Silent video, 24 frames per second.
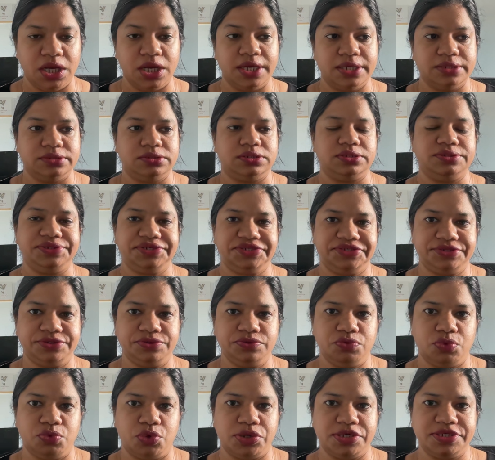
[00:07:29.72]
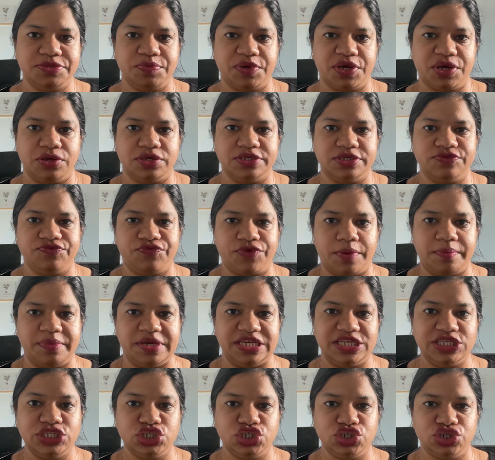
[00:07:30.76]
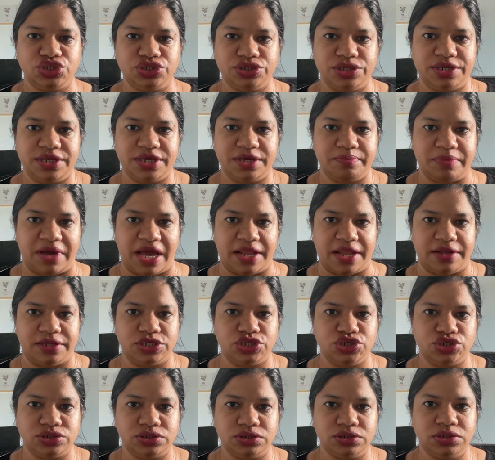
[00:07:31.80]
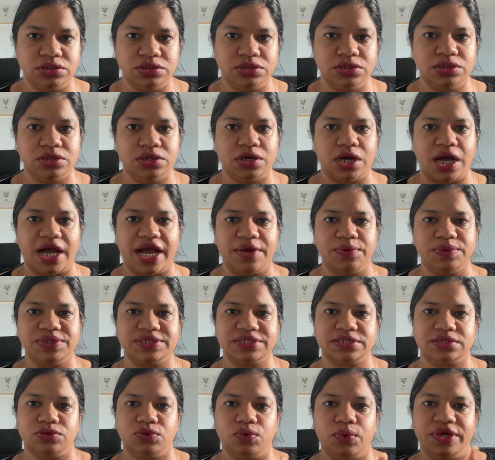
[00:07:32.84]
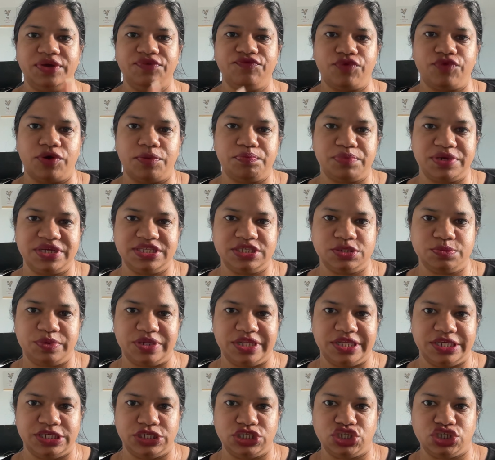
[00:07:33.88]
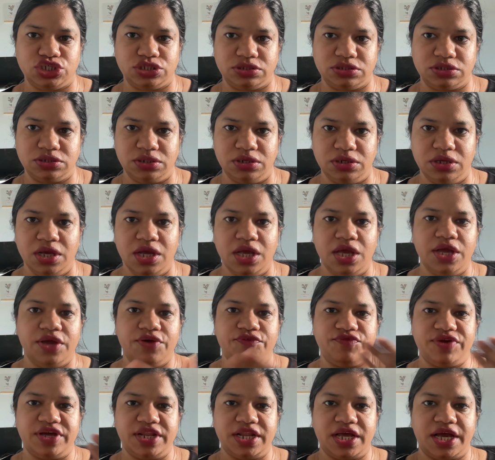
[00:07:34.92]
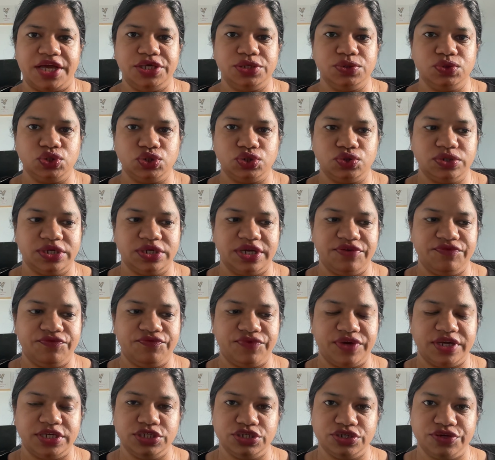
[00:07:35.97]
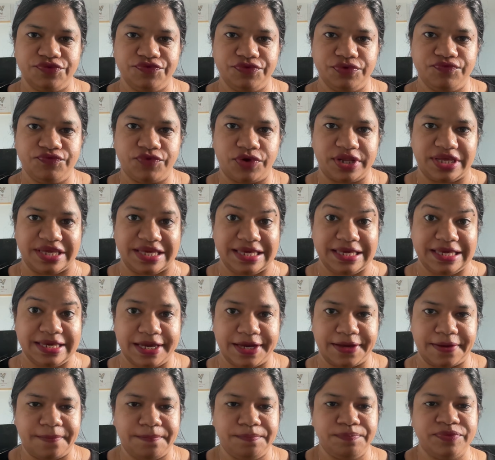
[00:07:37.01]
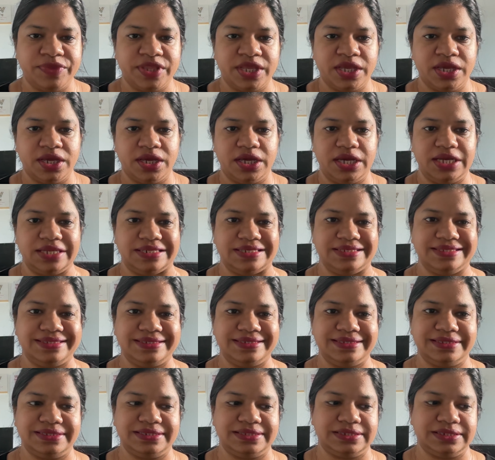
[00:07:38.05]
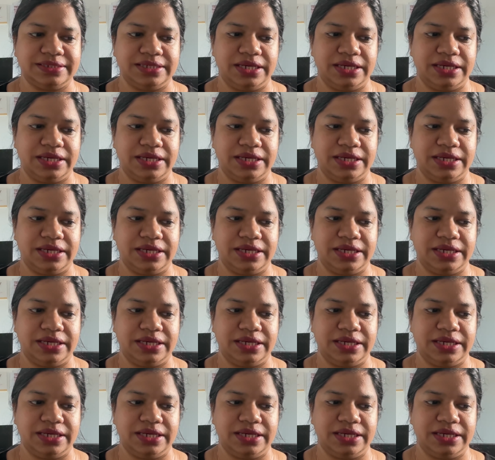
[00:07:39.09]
The reason was because from engineering manager, I was going for principal engineer. When I used to give interview for EM, it is